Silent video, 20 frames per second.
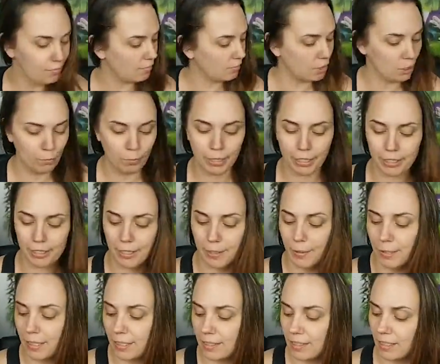Where is
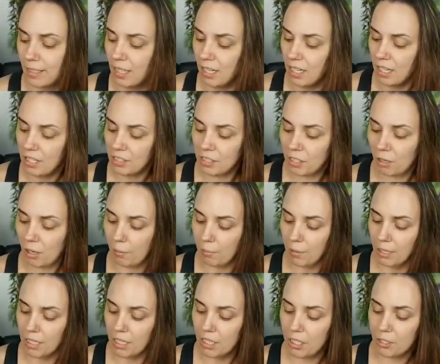this? So I'm going
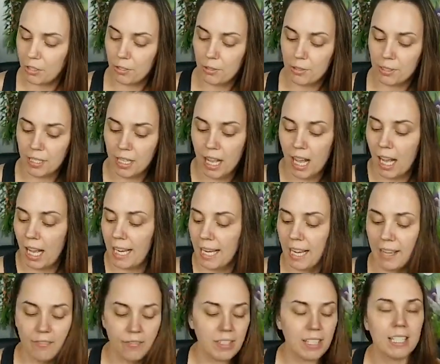to use, I
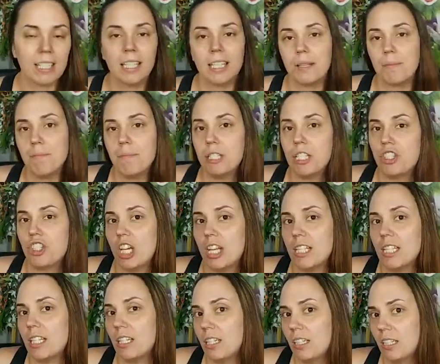have this like
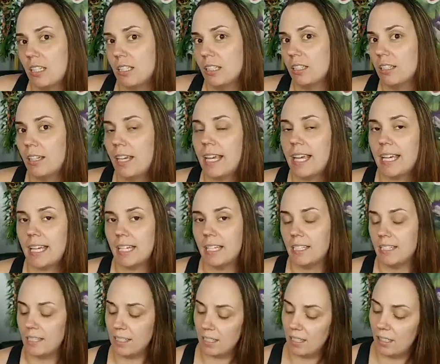magenta and
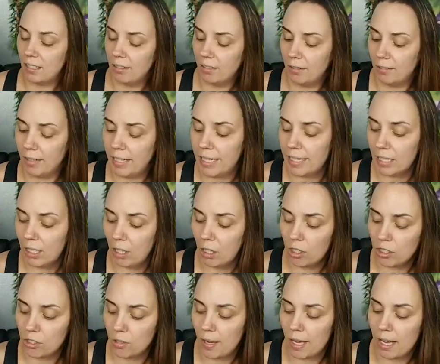I
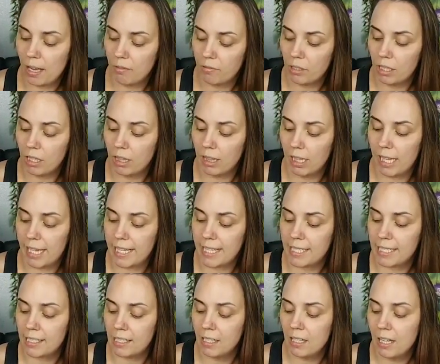also have a light
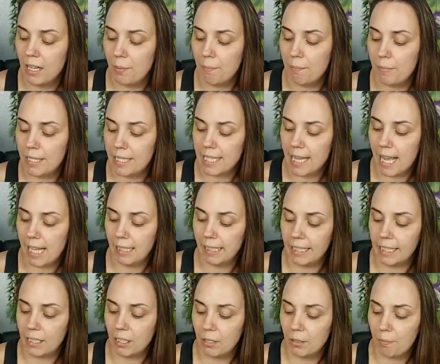metallic
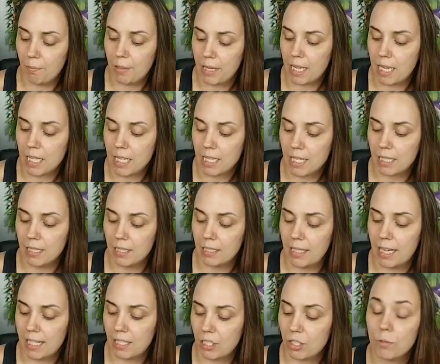pink
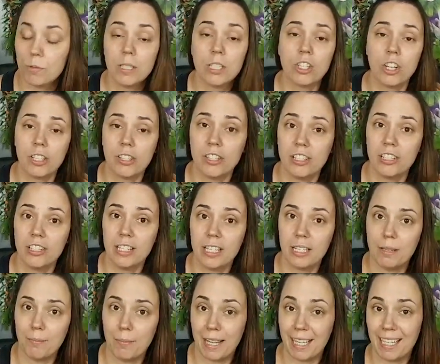next to each other in
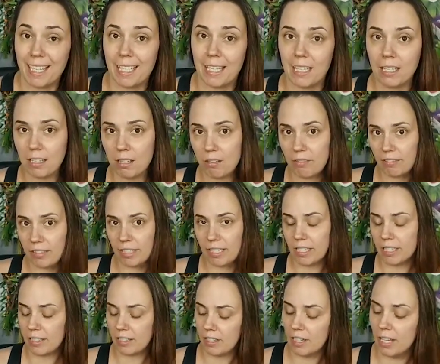my kit over here.